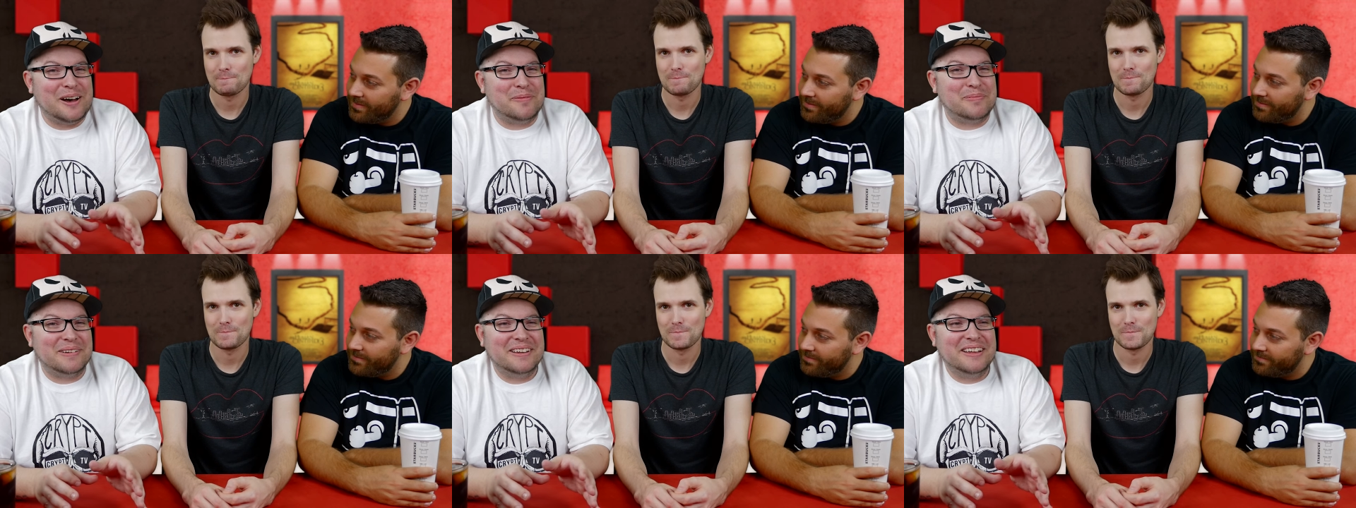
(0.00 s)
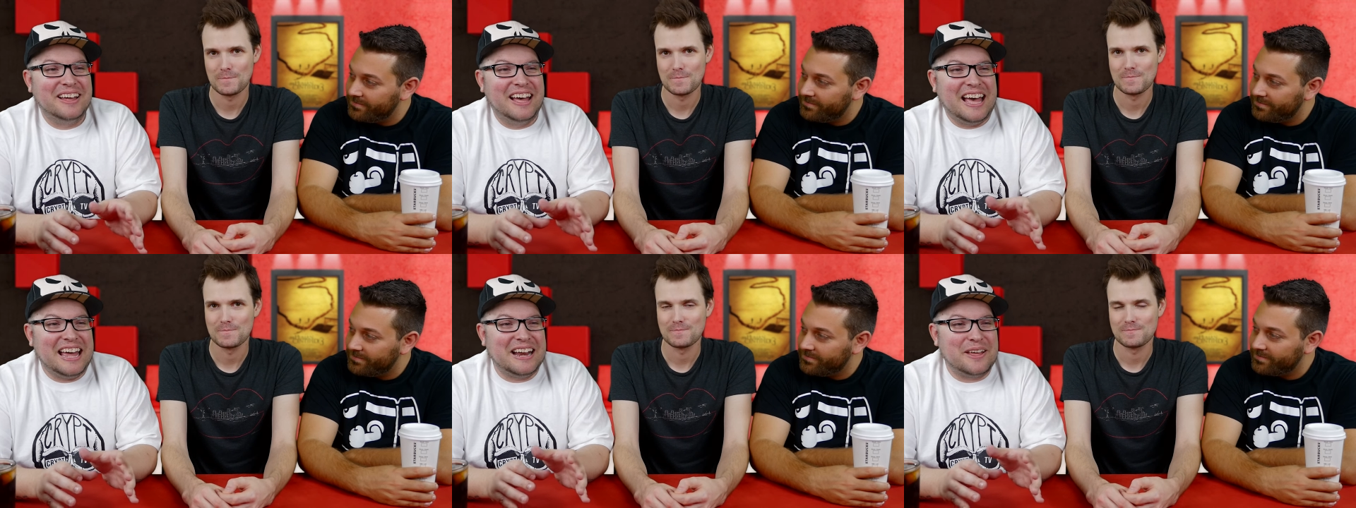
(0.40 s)
Speaker 1: up.
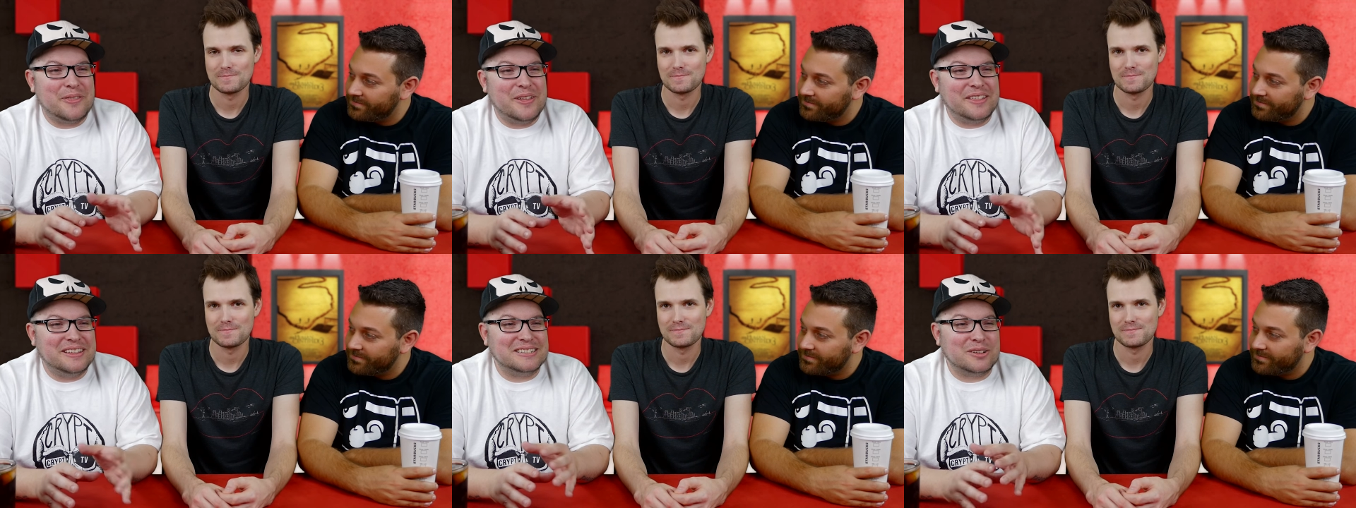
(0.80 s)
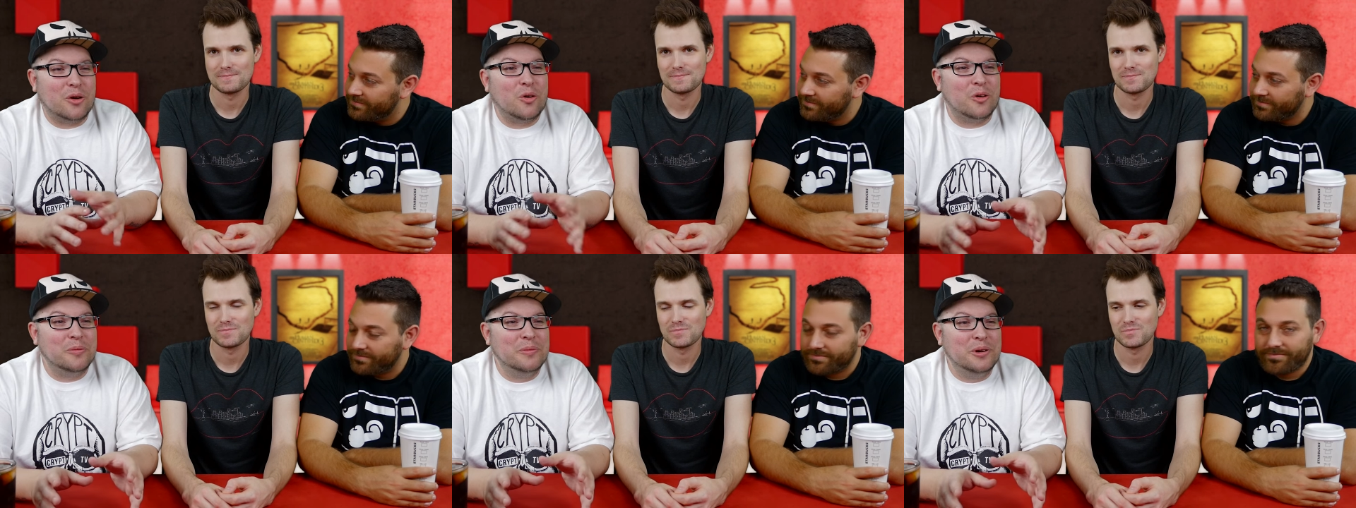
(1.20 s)
And I think this
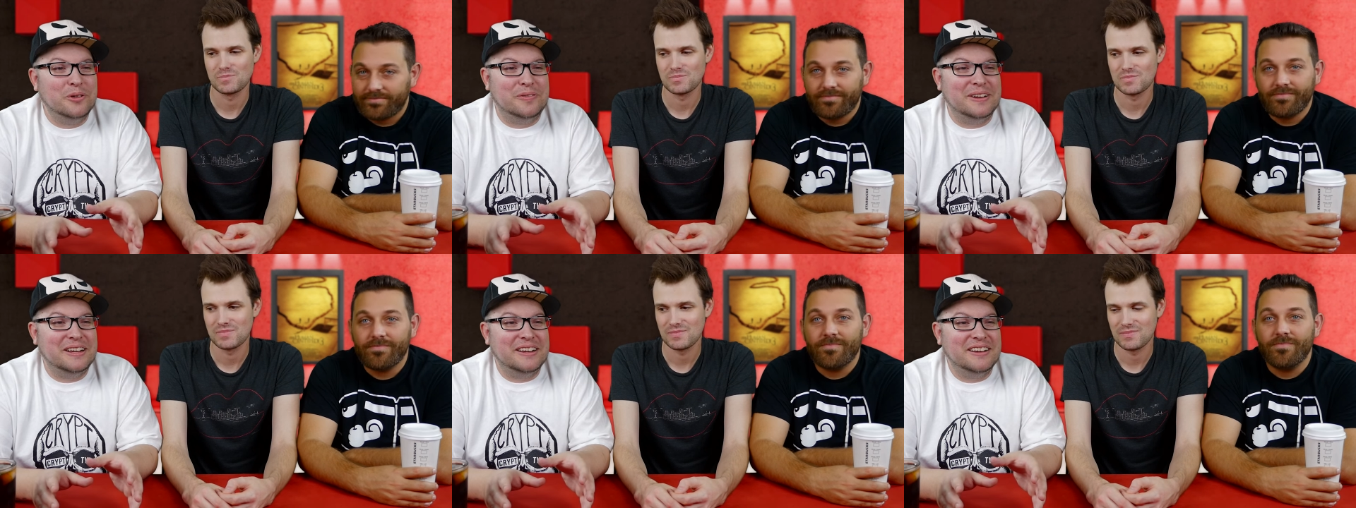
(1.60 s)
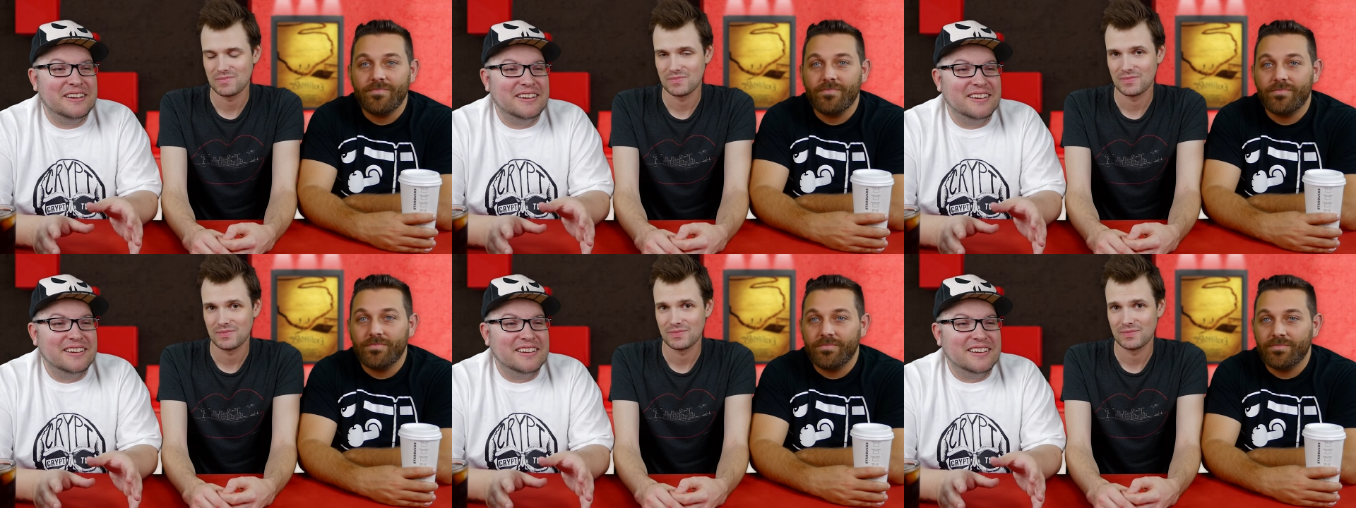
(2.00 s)
whole movie
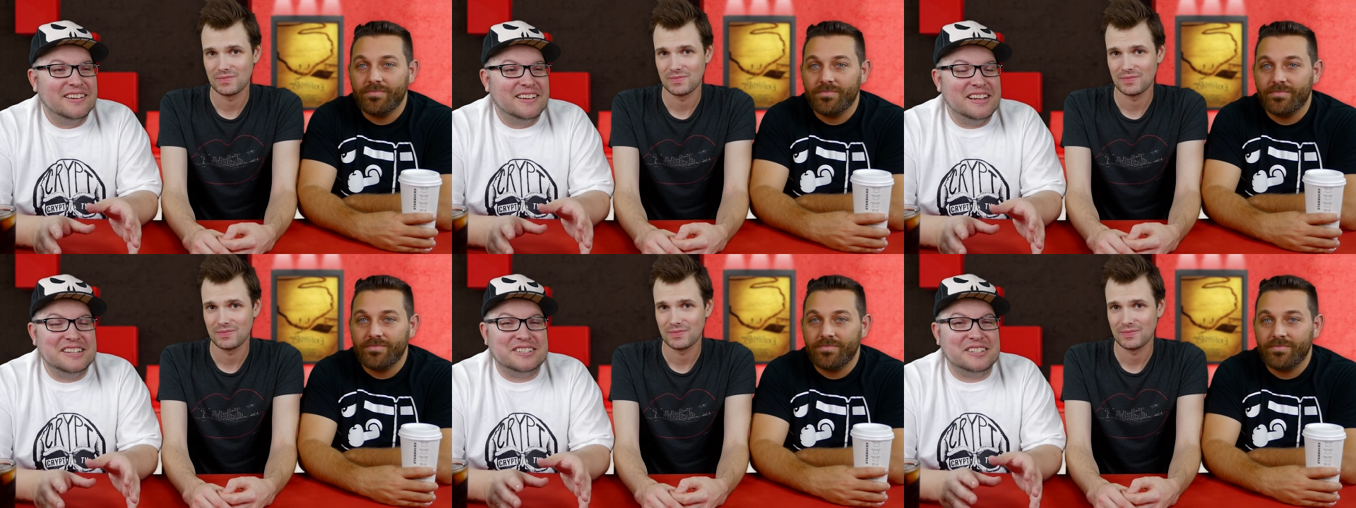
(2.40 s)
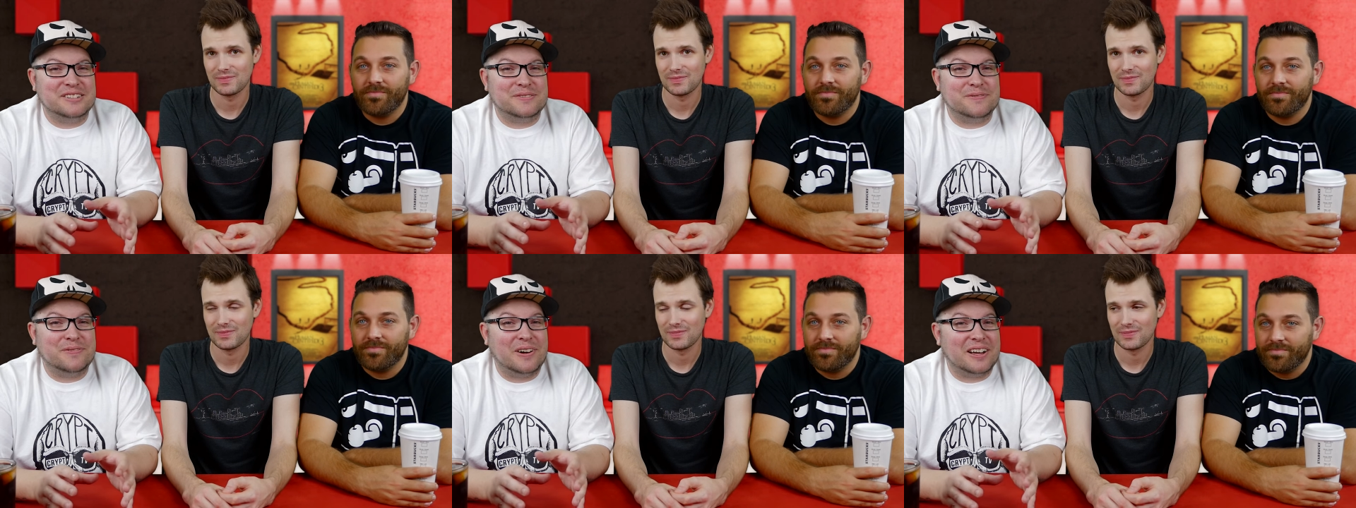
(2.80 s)
is
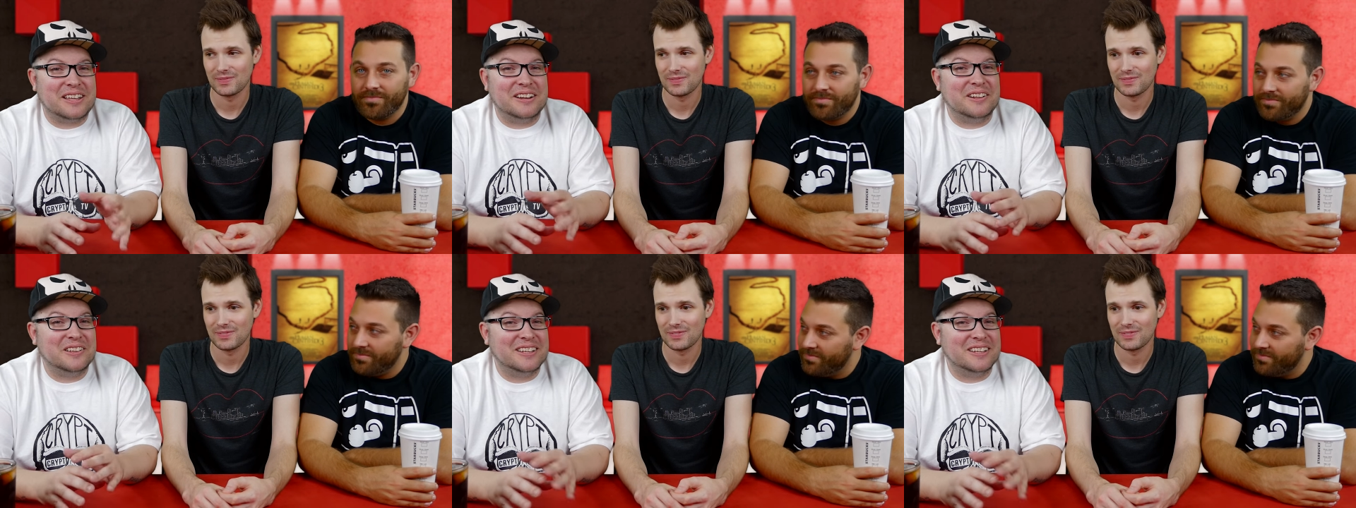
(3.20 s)
just fucking